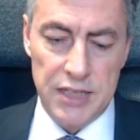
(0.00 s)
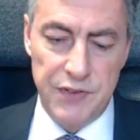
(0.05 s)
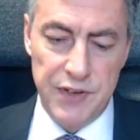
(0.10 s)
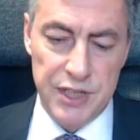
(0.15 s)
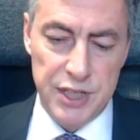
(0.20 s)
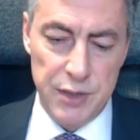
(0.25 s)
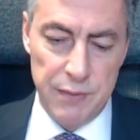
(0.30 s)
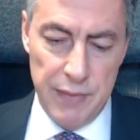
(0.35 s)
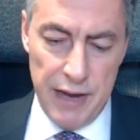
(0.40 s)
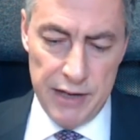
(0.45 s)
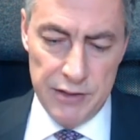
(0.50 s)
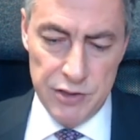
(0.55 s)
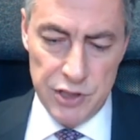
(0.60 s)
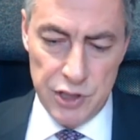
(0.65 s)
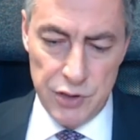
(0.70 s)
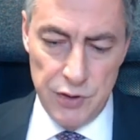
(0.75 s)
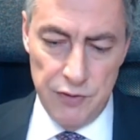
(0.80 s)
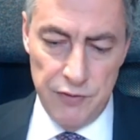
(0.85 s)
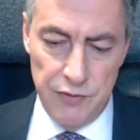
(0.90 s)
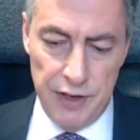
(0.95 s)
"As this
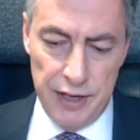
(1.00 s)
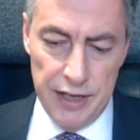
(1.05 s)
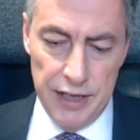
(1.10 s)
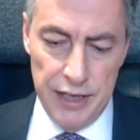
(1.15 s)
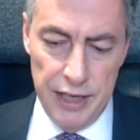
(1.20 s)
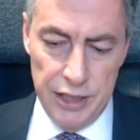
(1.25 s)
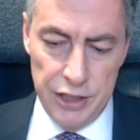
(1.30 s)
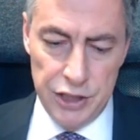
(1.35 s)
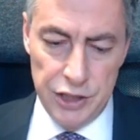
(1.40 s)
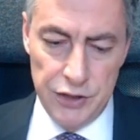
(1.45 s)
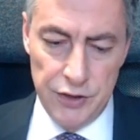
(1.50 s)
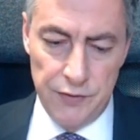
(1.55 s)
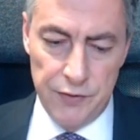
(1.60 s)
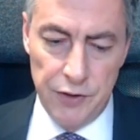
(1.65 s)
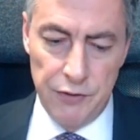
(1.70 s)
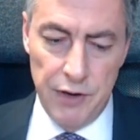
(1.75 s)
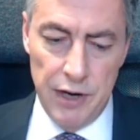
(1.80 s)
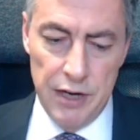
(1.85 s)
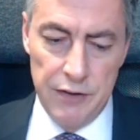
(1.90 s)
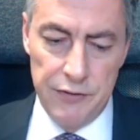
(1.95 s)
amounts to a violation
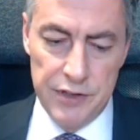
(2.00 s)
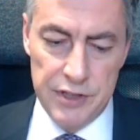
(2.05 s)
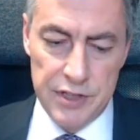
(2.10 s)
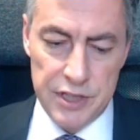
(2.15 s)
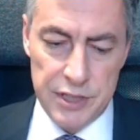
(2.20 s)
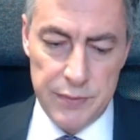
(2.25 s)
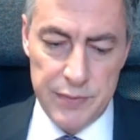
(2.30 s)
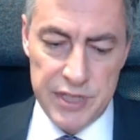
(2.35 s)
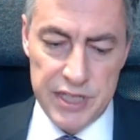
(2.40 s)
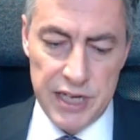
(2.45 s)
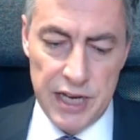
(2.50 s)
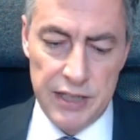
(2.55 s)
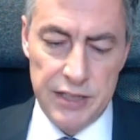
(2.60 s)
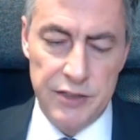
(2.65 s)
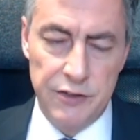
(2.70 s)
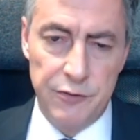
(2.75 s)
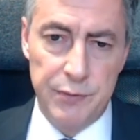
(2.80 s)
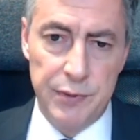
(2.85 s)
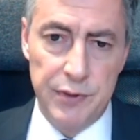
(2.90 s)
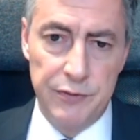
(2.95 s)
of the relevant
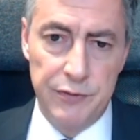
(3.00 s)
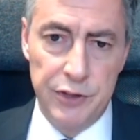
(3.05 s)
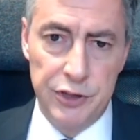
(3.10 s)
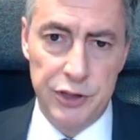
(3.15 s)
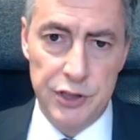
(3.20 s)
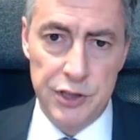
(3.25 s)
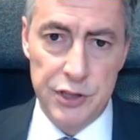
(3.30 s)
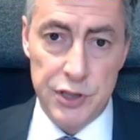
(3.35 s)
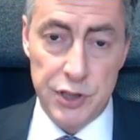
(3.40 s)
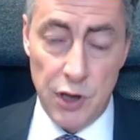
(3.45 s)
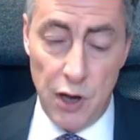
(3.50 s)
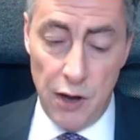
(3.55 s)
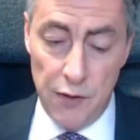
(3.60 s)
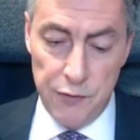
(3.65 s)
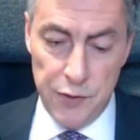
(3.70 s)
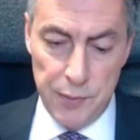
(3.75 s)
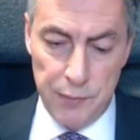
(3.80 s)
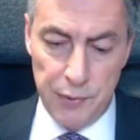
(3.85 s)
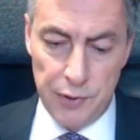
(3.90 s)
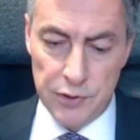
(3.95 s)
substantive provisions
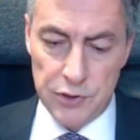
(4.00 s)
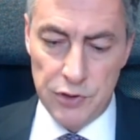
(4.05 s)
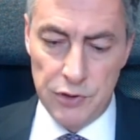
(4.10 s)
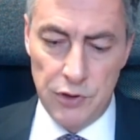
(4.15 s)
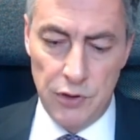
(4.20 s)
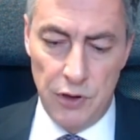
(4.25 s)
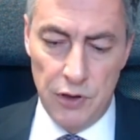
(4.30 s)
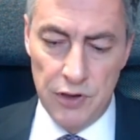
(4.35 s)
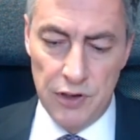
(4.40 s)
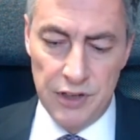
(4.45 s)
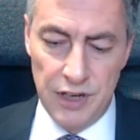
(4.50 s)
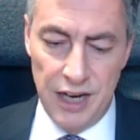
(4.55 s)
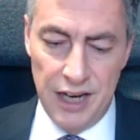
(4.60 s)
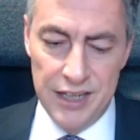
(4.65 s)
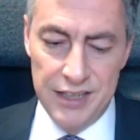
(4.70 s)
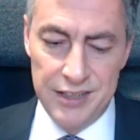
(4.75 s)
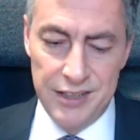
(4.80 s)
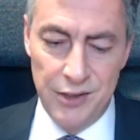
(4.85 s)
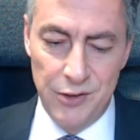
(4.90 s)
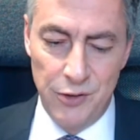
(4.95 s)
of the Protocol on
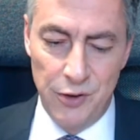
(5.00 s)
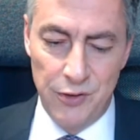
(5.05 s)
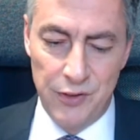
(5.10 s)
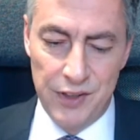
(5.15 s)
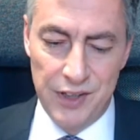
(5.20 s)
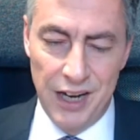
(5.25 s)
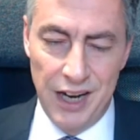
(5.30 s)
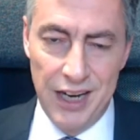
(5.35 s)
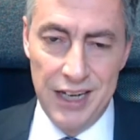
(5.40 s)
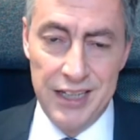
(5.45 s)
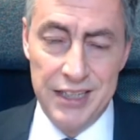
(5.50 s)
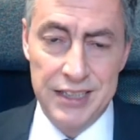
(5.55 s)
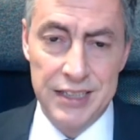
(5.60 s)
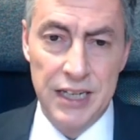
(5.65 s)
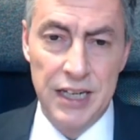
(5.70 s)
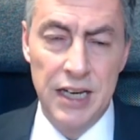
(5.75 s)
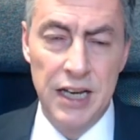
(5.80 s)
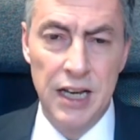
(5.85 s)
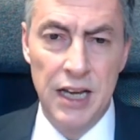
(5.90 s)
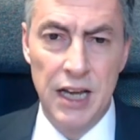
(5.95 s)
Ireland and Northern
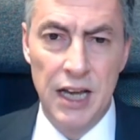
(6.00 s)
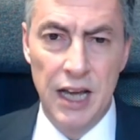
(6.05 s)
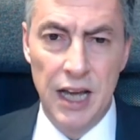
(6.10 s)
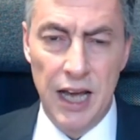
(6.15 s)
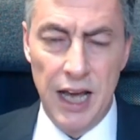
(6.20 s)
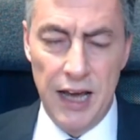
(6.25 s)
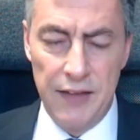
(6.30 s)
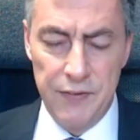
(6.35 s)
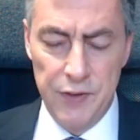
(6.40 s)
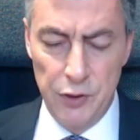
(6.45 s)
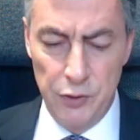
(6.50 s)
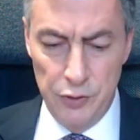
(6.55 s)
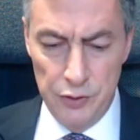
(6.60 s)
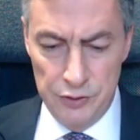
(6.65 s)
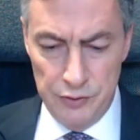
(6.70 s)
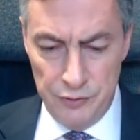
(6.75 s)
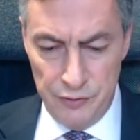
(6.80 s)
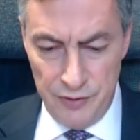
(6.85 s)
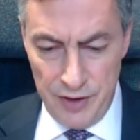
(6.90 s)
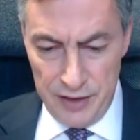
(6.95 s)
Ireland and the
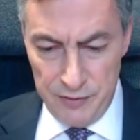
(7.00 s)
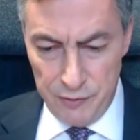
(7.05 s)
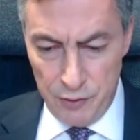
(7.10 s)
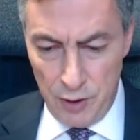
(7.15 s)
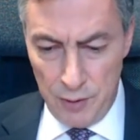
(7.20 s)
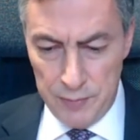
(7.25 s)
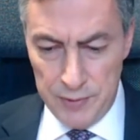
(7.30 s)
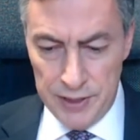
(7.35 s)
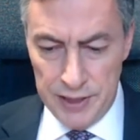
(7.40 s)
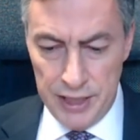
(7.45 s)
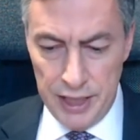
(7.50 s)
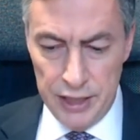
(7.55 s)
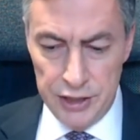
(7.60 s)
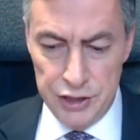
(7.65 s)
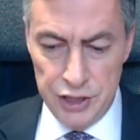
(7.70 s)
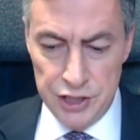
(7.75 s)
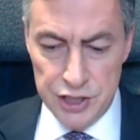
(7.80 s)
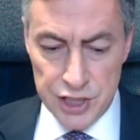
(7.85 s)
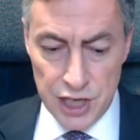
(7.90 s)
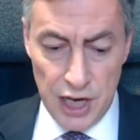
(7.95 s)
good faith
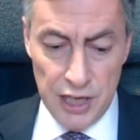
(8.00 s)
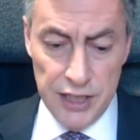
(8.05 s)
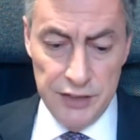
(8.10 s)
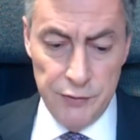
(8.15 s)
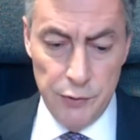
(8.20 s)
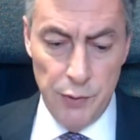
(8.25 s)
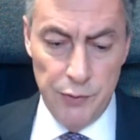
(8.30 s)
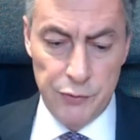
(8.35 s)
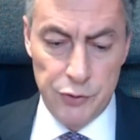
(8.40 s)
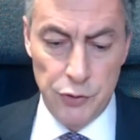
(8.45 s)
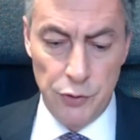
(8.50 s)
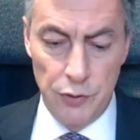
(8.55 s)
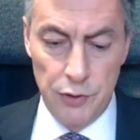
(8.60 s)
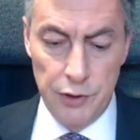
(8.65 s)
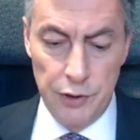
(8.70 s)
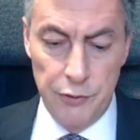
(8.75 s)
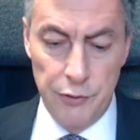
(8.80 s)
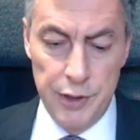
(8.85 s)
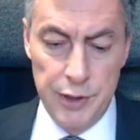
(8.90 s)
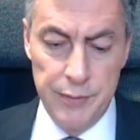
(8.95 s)
obligations under the
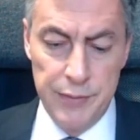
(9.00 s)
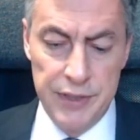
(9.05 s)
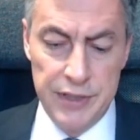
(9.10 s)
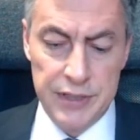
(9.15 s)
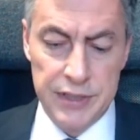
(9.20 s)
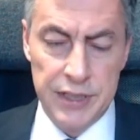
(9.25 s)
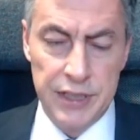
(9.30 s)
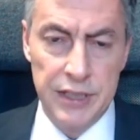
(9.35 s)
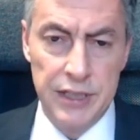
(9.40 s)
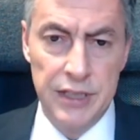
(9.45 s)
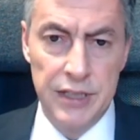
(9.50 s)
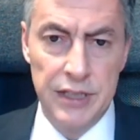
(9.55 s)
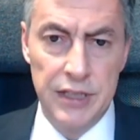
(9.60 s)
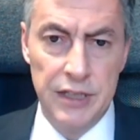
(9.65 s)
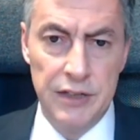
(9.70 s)
withdrawal agreement,